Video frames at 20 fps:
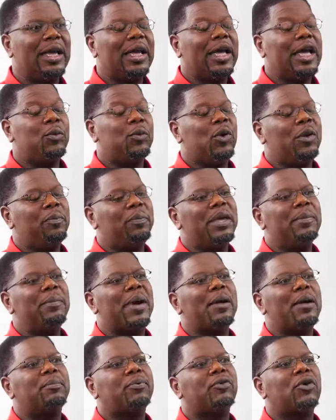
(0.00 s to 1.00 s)
It would be
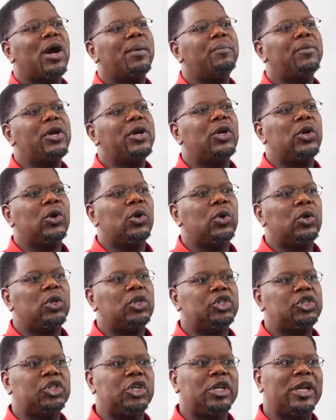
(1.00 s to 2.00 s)
my primary
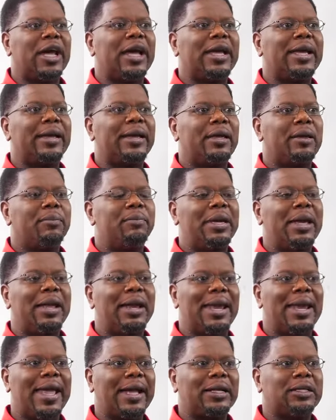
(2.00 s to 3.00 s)
goal should I be
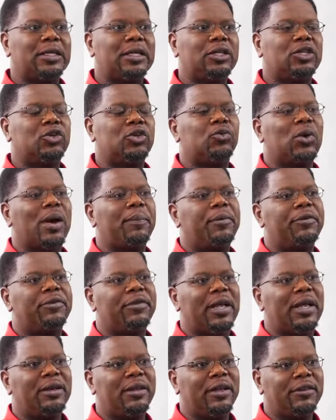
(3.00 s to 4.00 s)
elected to
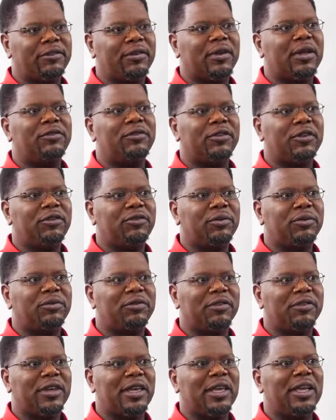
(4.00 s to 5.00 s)
represent this
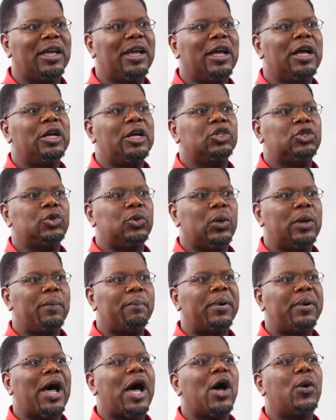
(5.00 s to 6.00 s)
constituency to
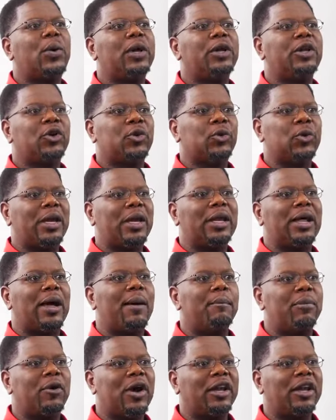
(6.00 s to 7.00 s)
empower and create
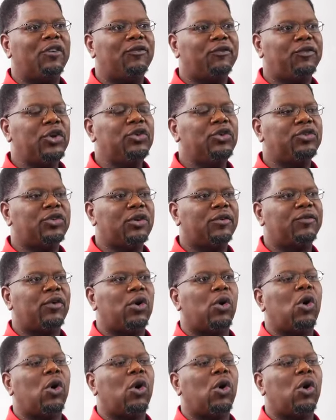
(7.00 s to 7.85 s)
a brighter future for